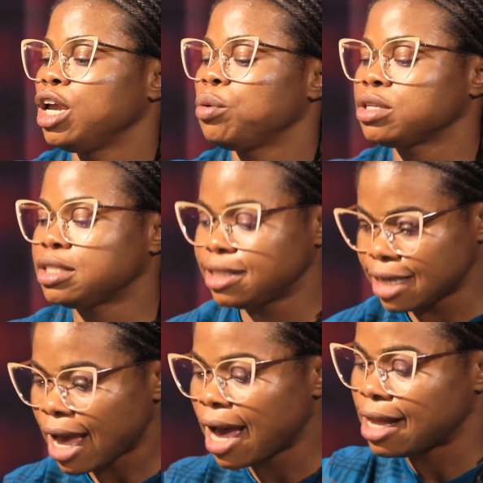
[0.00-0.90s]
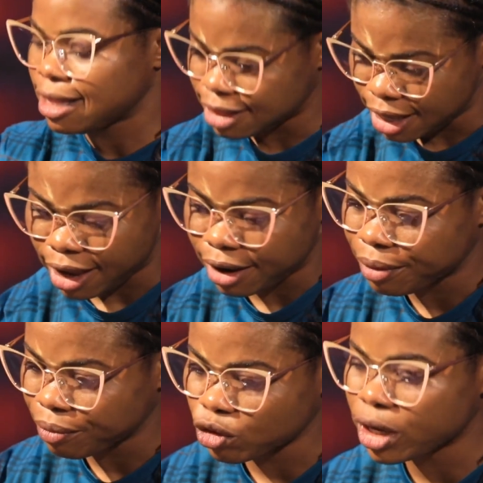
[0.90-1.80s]
It was there and
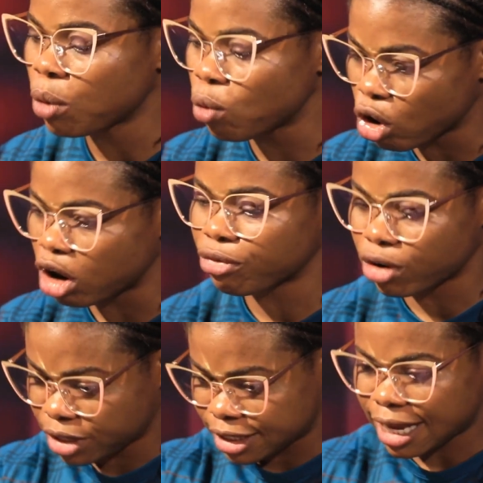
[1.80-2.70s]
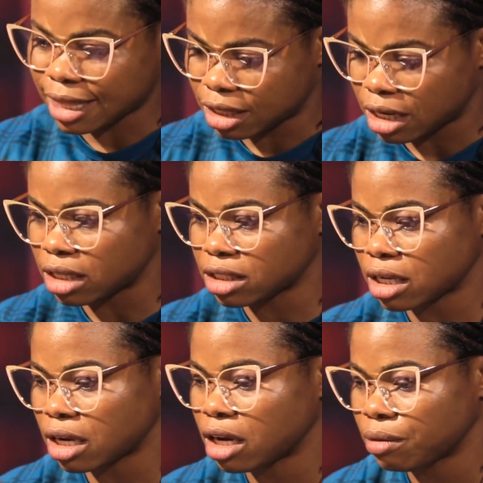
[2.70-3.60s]
then, when I woke up from the death, that
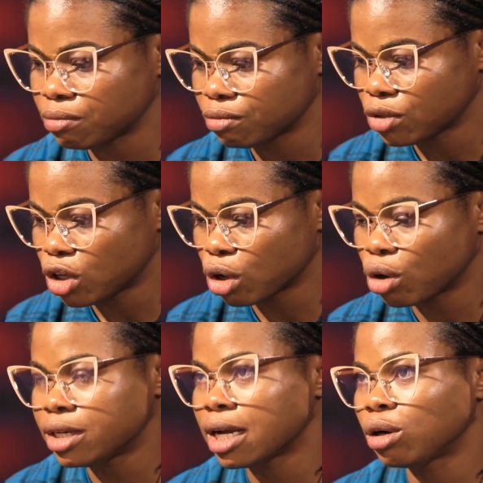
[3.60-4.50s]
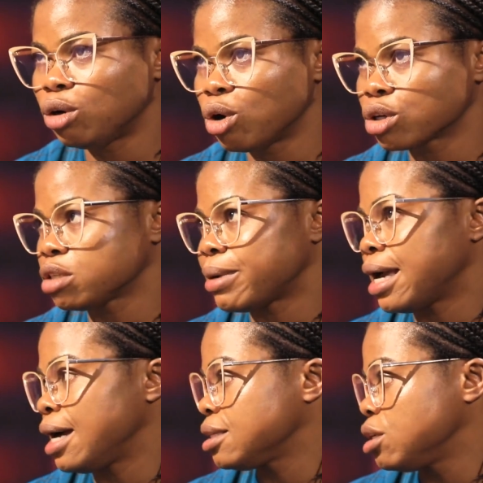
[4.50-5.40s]
God now locked my
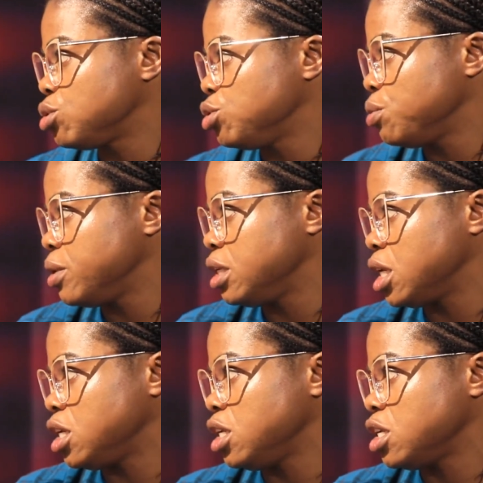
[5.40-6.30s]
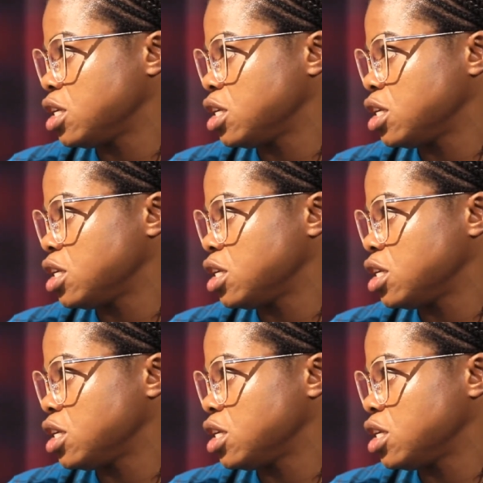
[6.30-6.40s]
heart and threw away the key.